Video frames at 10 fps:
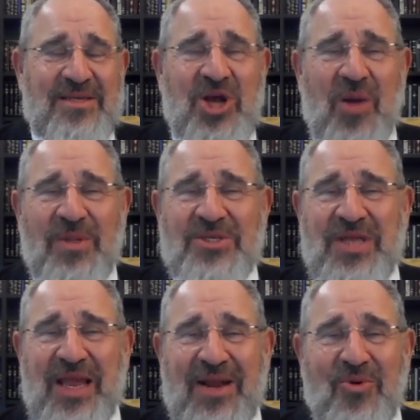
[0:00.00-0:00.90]
common
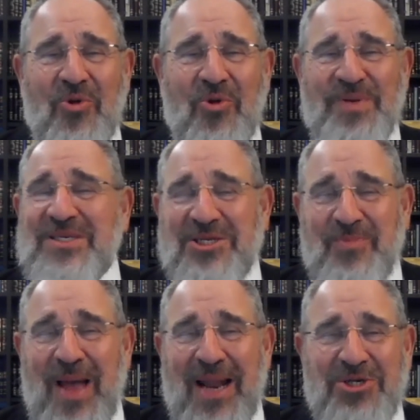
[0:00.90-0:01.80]
today in all business
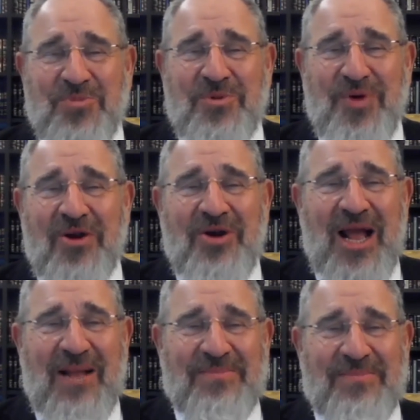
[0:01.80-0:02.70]
management
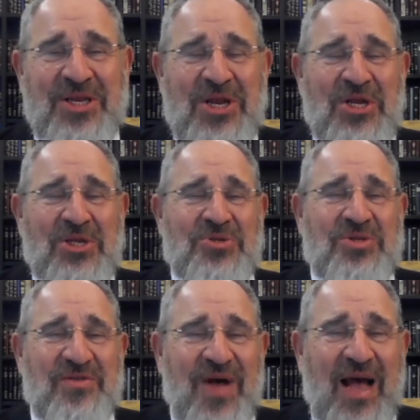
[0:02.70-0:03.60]
programs, to
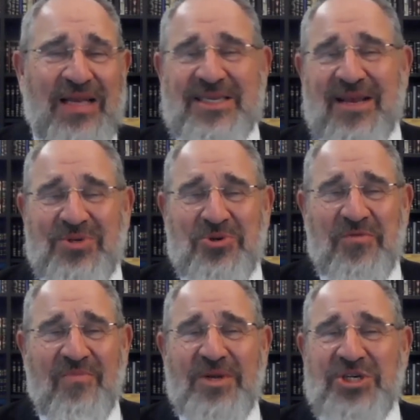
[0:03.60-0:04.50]
devise some sort
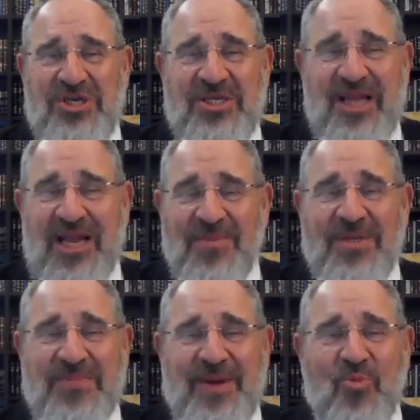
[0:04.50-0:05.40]
of a mission
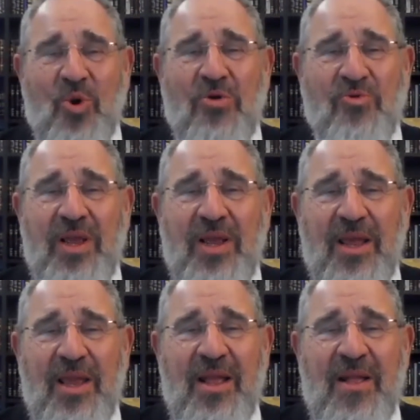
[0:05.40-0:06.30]
statement about what
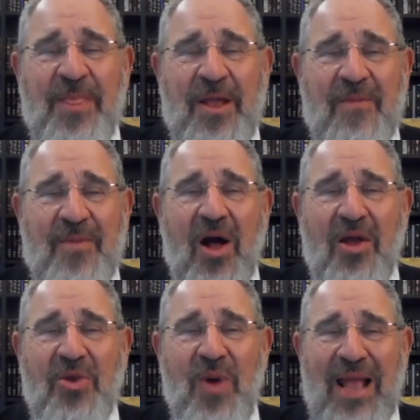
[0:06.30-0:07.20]
really are
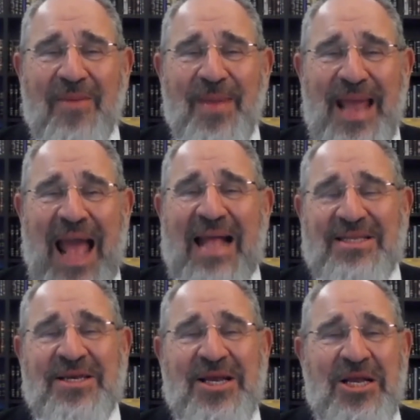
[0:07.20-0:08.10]
you aiming
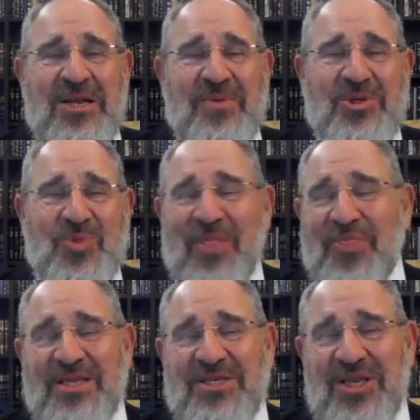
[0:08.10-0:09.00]
at. Because one
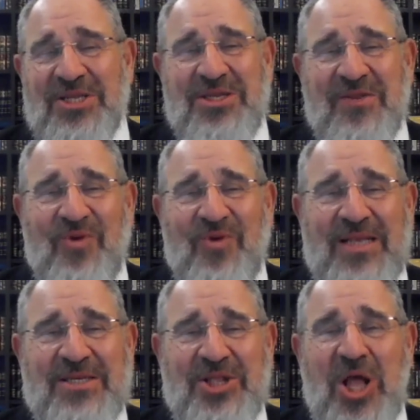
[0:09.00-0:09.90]
thing is certain, if one
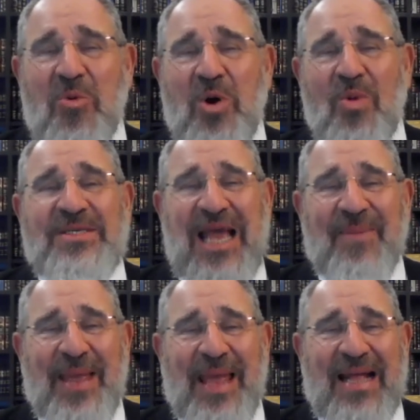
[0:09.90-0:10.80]
doesn't know what one's
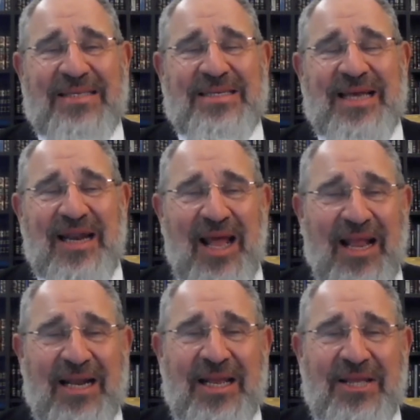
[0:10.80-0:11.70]
aiming at, it's
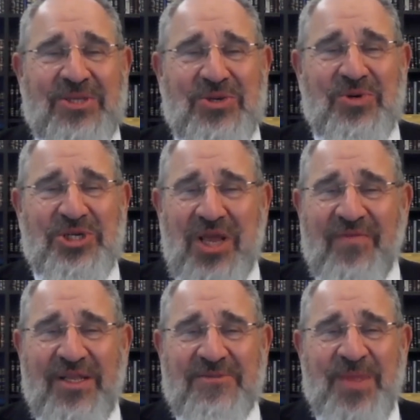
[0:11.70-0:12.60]
unlikely to achieve
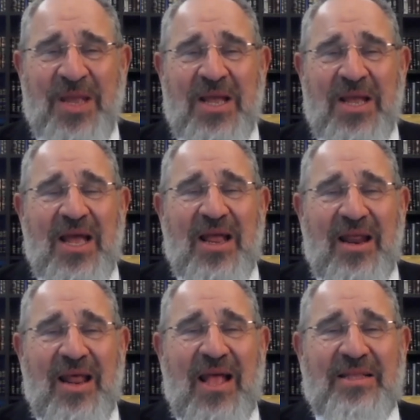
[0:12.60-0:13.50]
it.
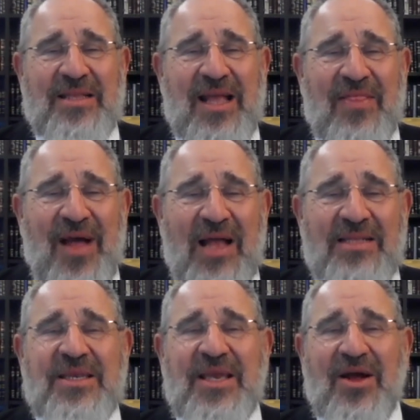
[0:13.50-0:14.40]
And the
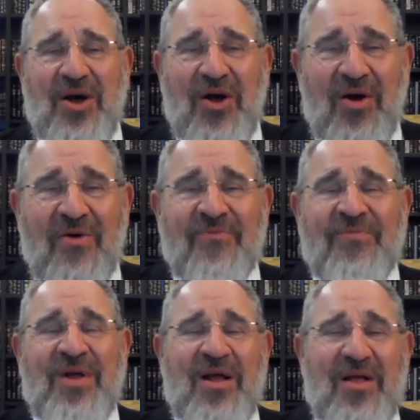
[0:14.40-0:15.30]
idea of
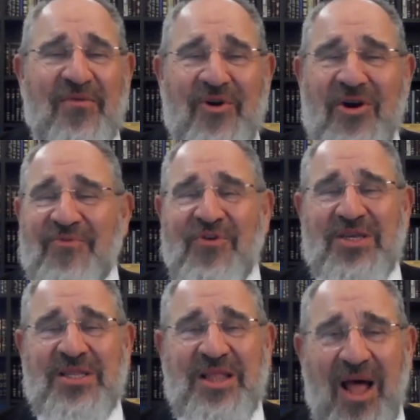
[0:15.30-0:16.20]
the very
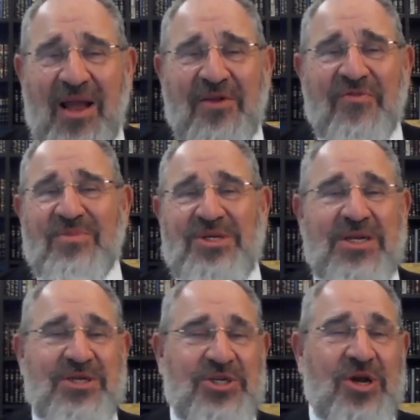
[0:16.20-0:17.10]
first line of the
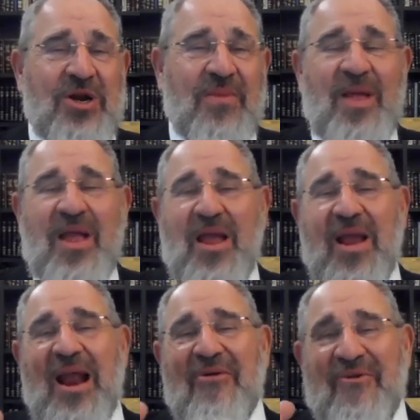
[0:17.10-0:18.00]
Mesillat Yesharim,
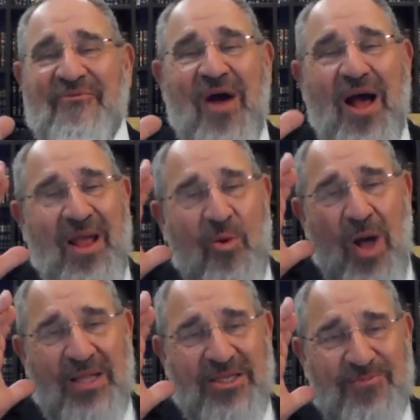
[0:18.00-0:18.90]
clarifying
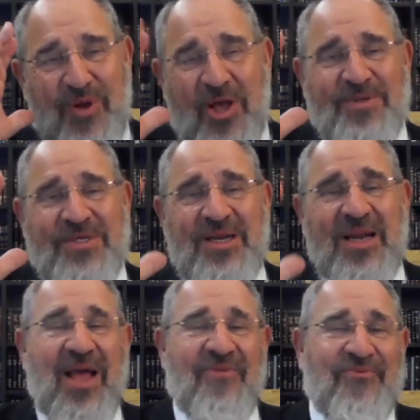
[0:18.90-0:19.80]
one's purpose in
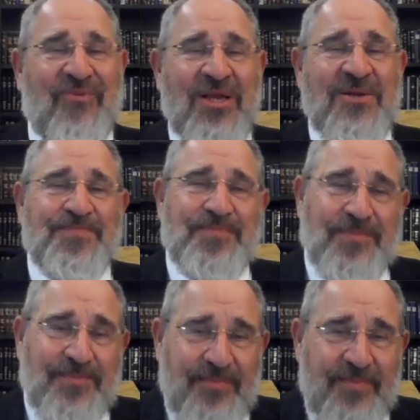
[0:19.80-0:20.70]
life,
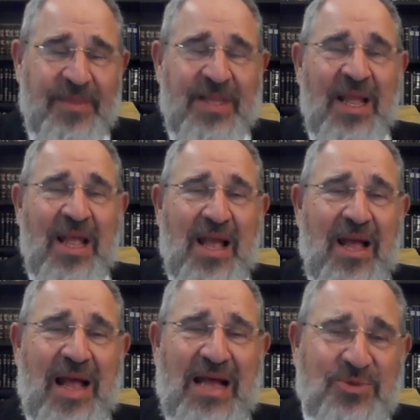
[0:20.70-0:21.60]

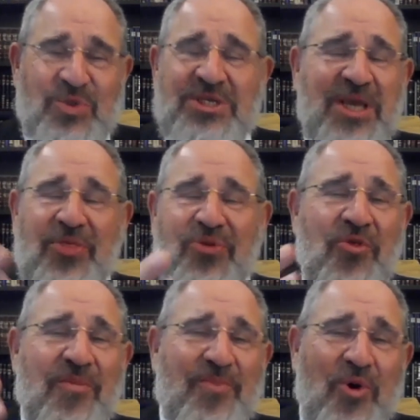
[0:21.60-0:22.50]
as we see through
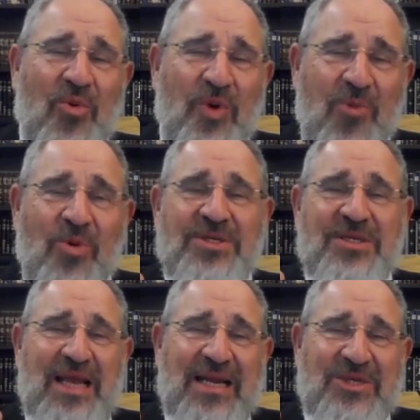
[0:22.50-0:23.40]
the book, what he wants to
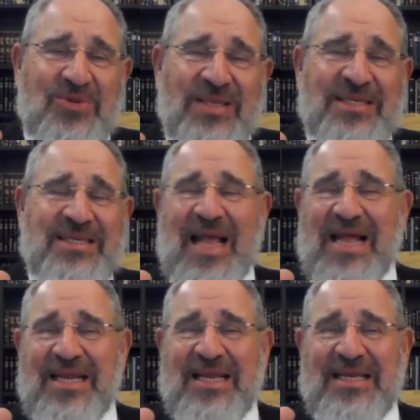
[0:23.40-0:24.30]
get us to
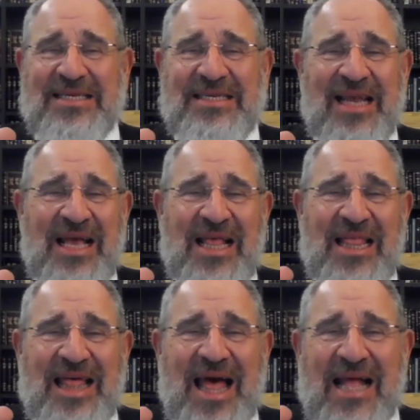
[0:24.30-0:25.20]
understand is
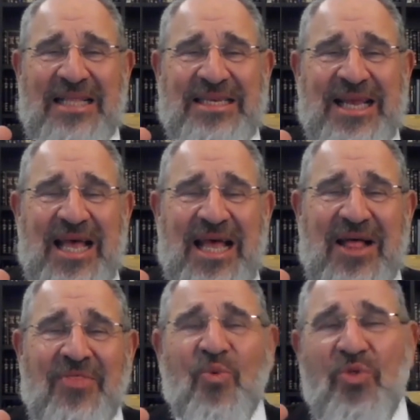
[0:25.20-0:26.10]
that
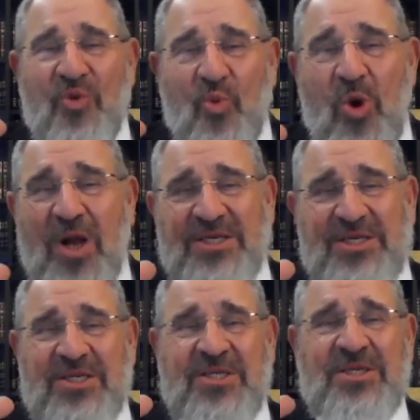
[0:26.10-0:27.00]
the
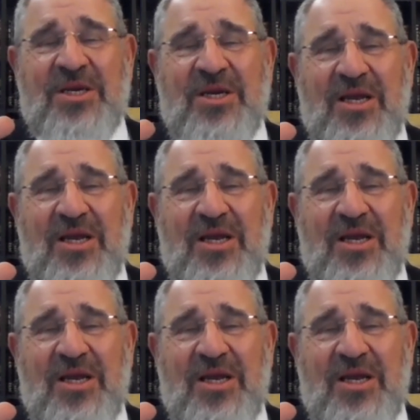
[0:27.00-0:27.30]
worst